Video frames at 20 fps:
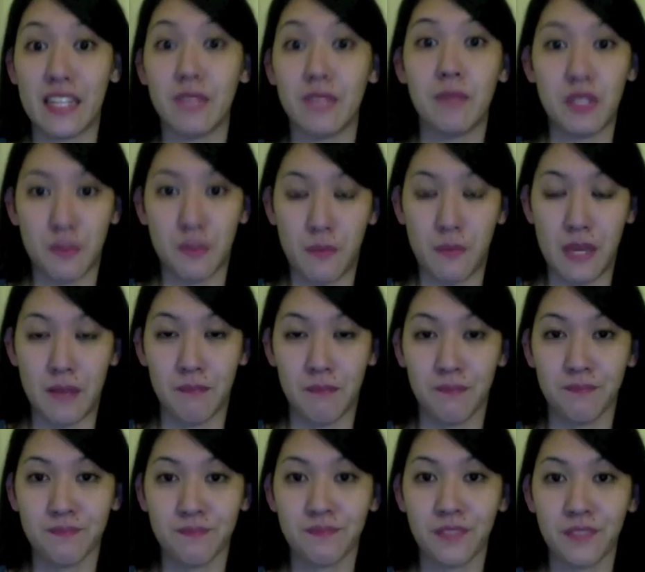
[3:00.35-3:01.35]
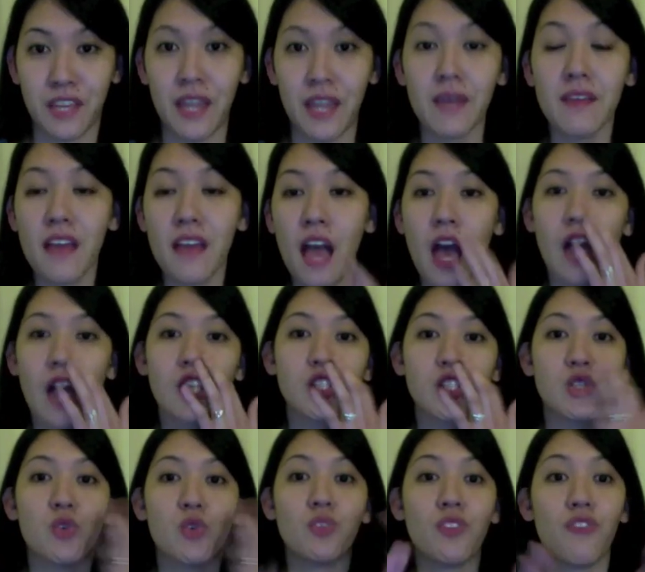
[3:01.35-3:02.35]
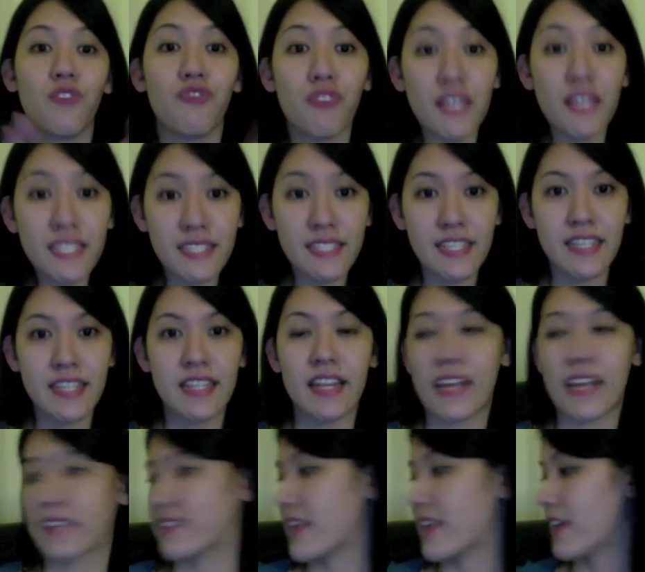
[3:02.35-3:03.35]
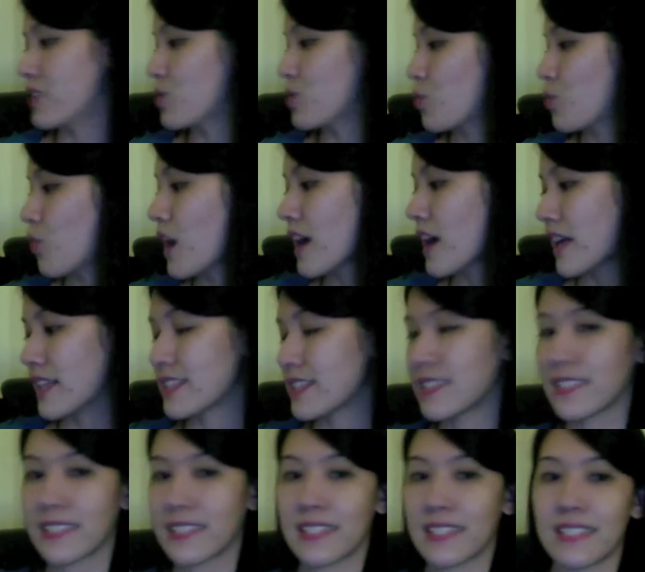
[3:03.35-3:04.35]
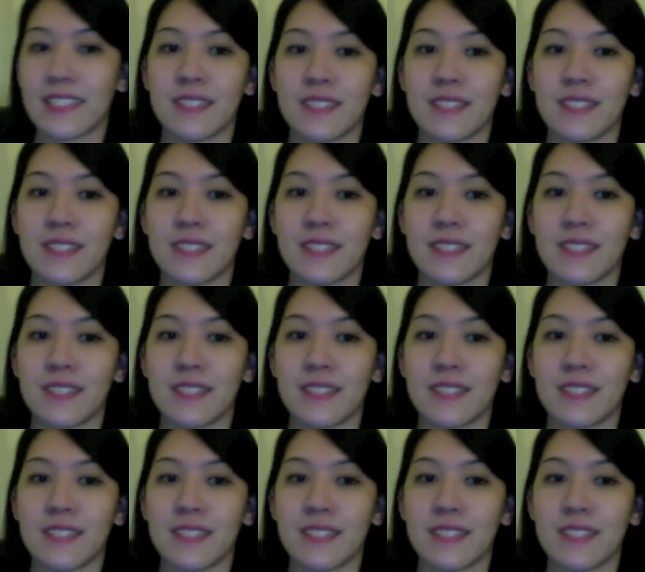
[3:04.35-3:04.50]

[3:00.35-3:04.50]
me to be. Okay? So the first thing that I did was